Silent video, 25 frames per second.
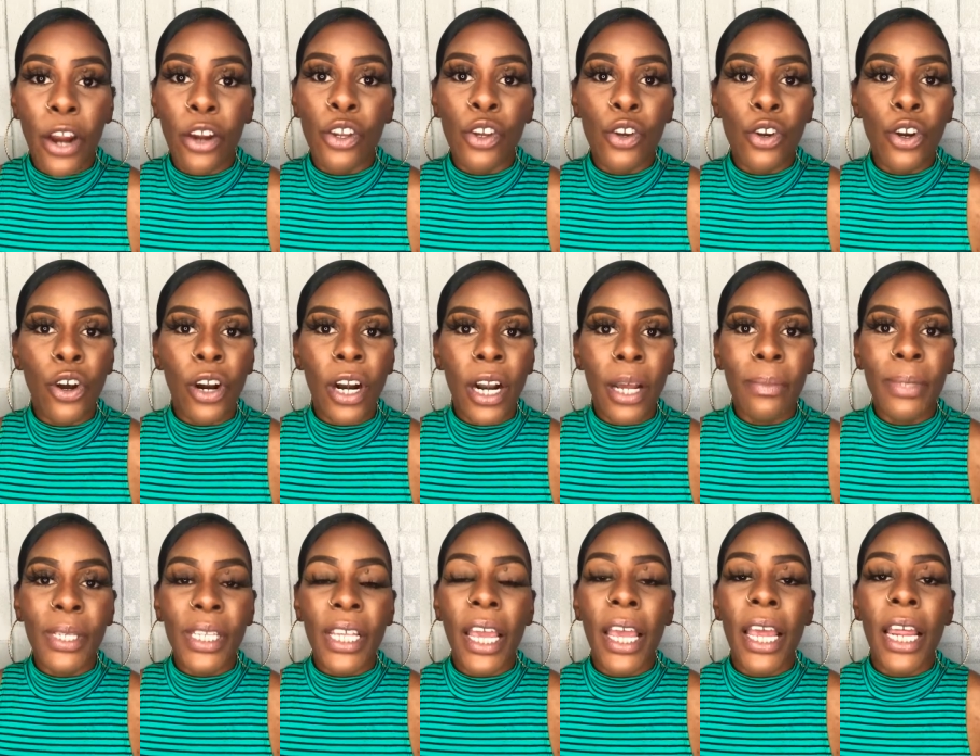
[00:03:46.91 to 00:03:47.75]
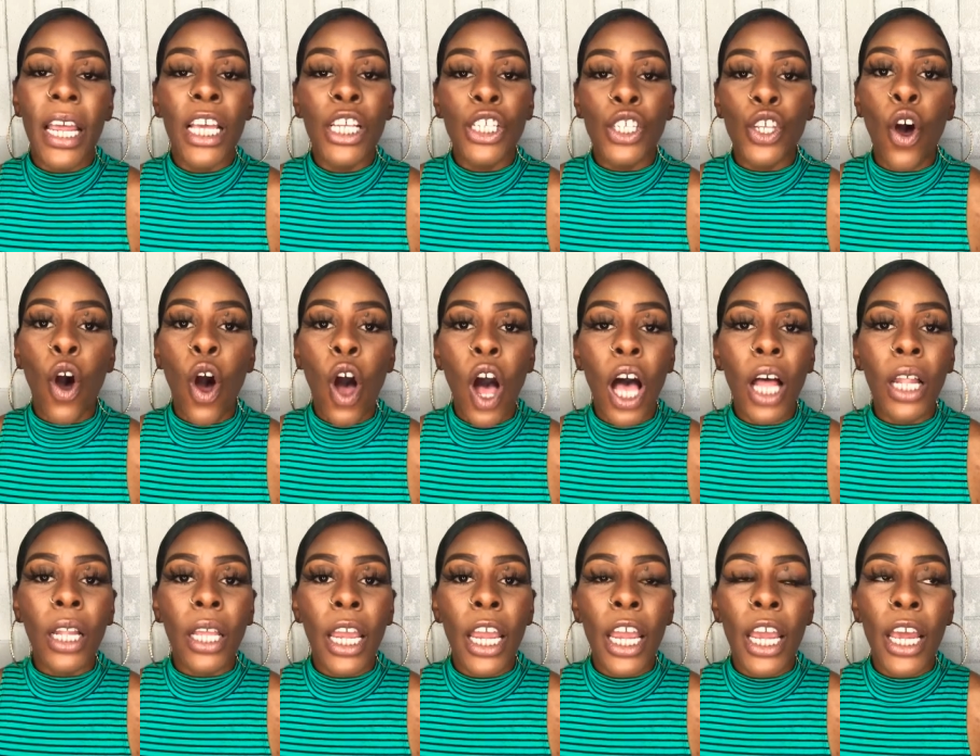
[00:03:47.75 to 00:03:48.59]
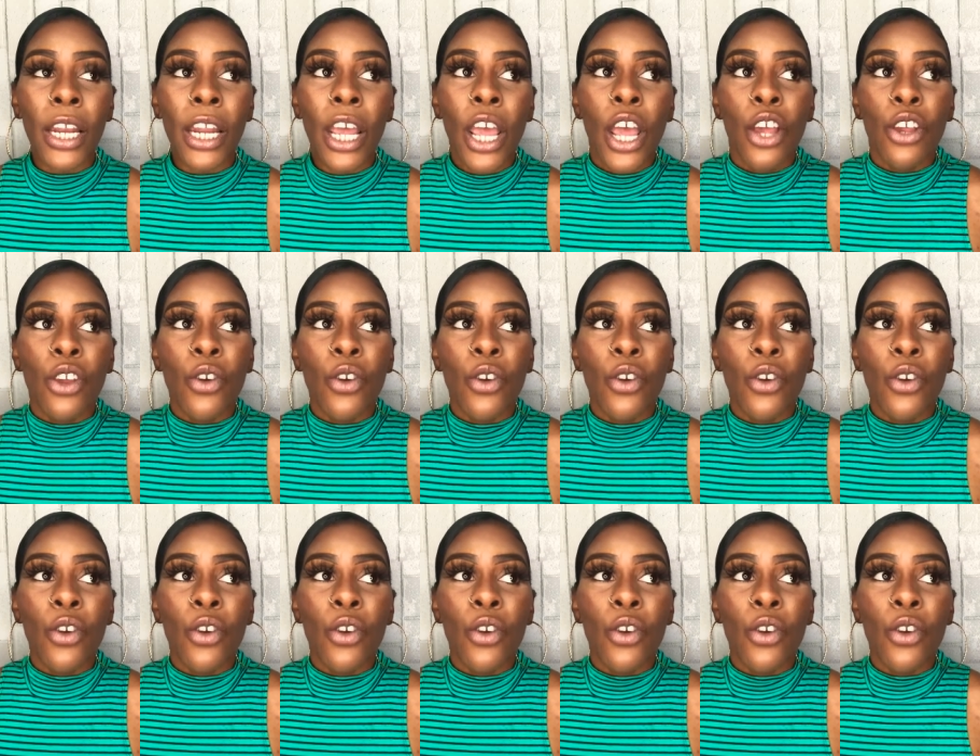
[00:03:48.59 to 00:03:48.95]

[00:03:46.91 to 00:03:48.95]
You know what I'm saying? It's all in,